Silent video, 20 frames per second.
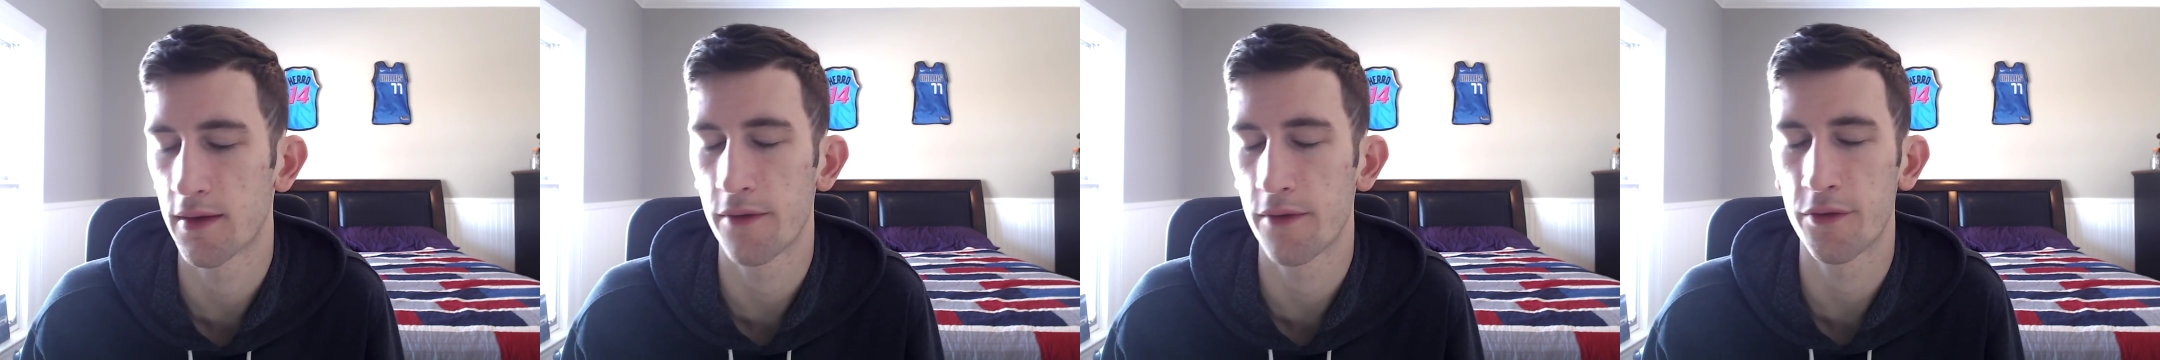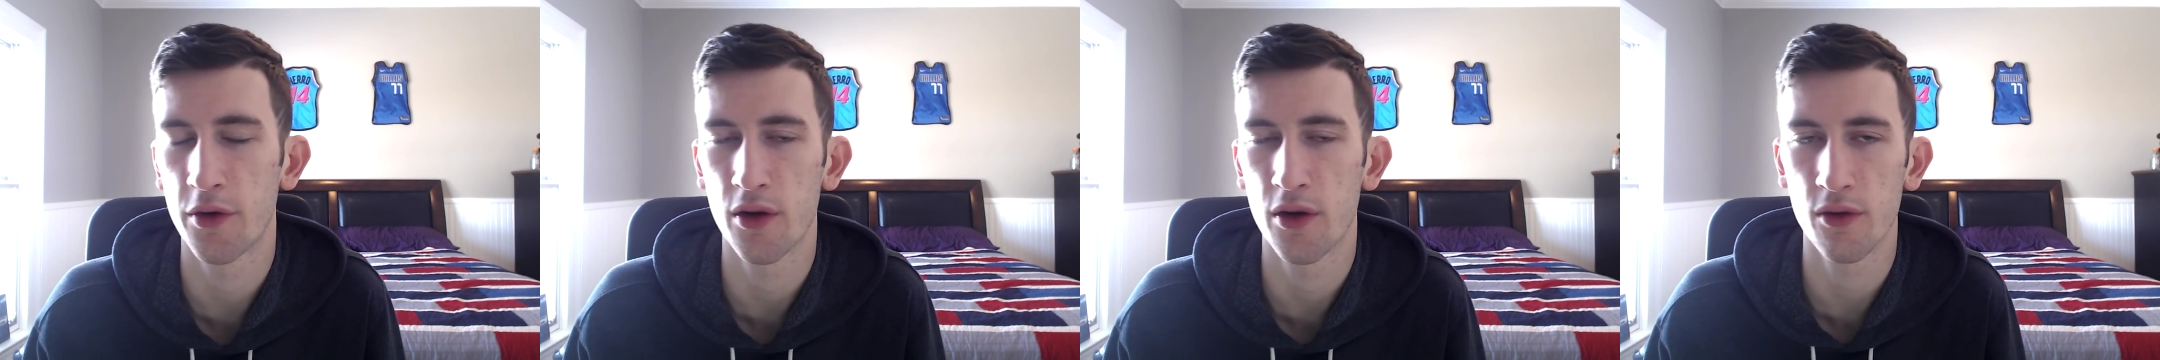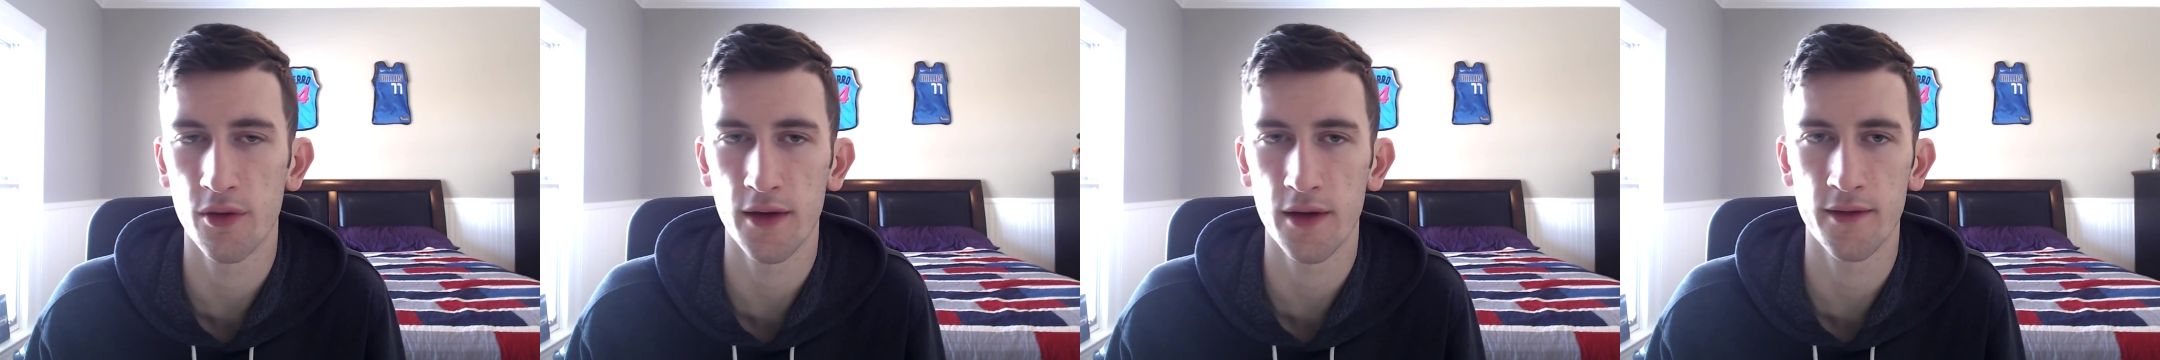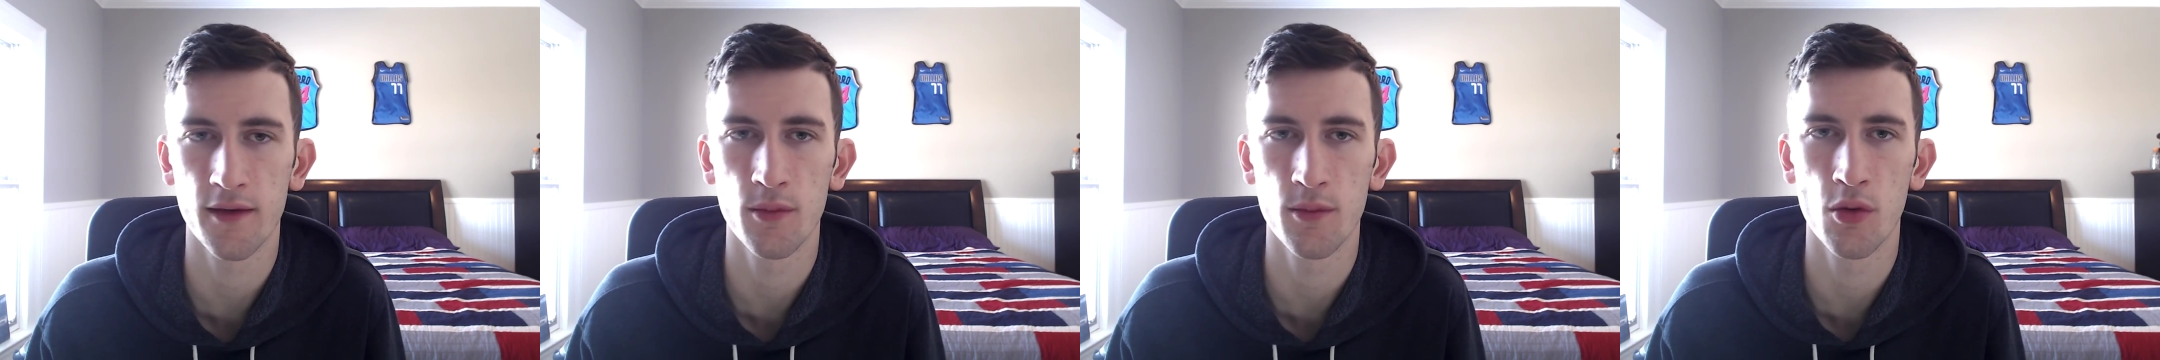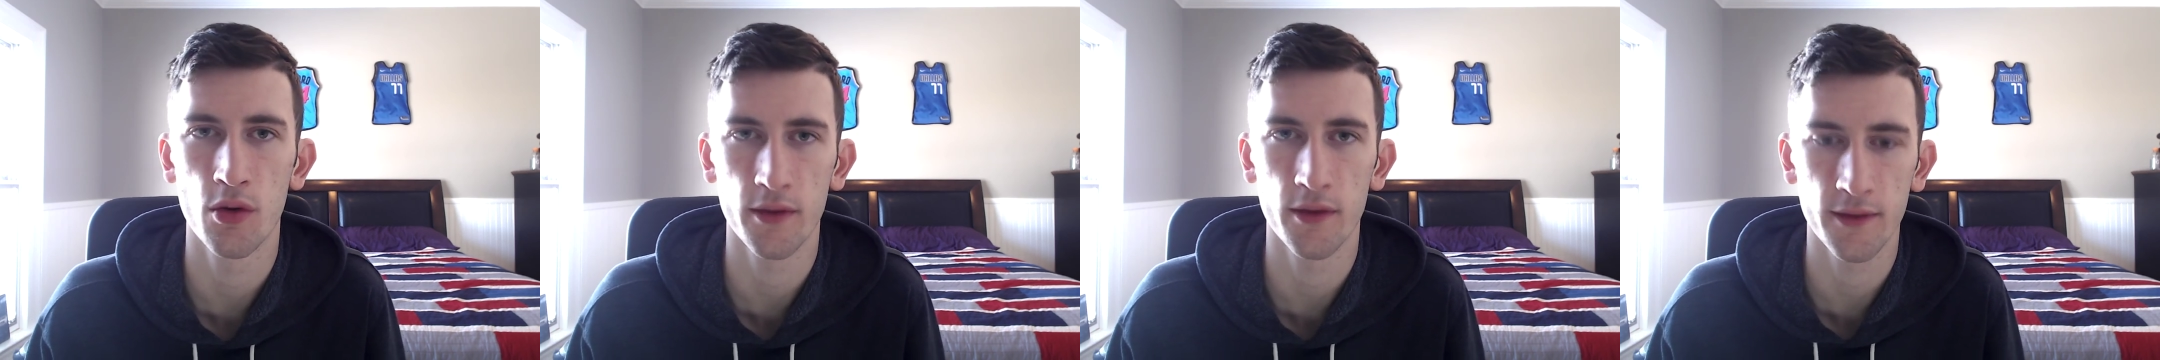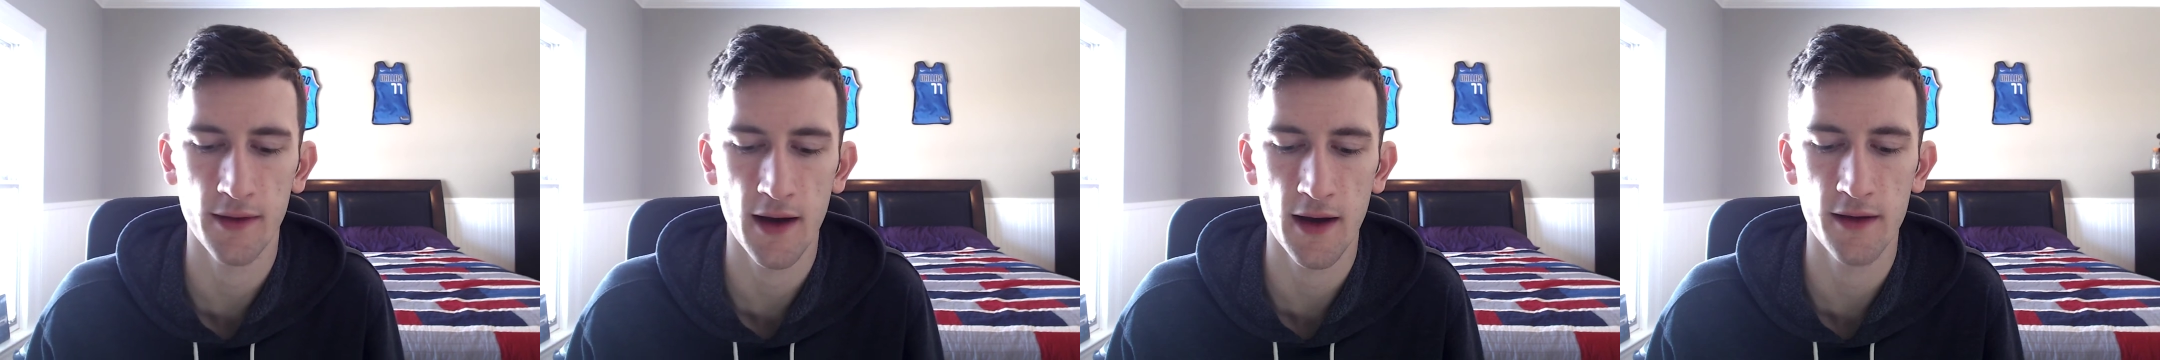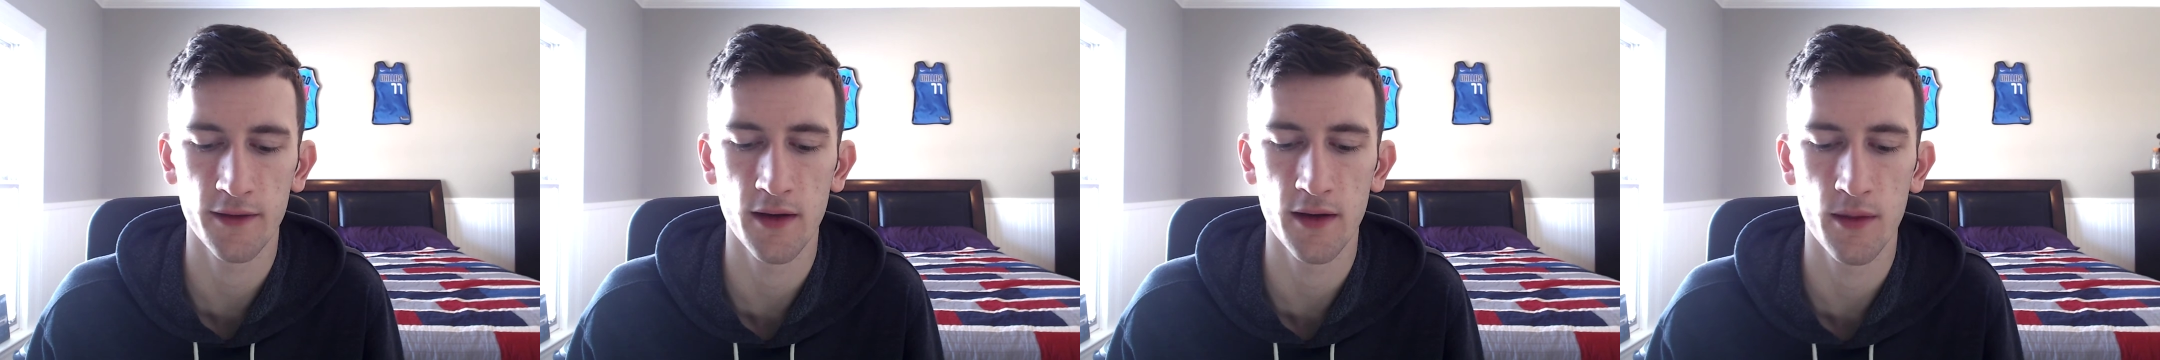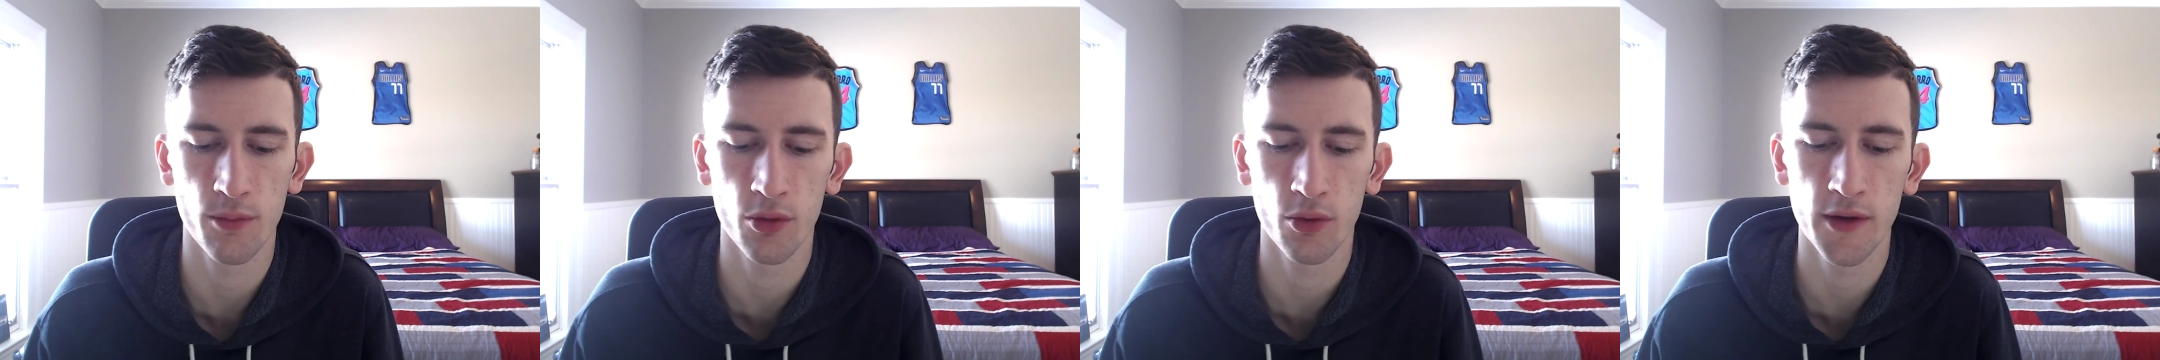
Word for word: If you're interested in more of this content,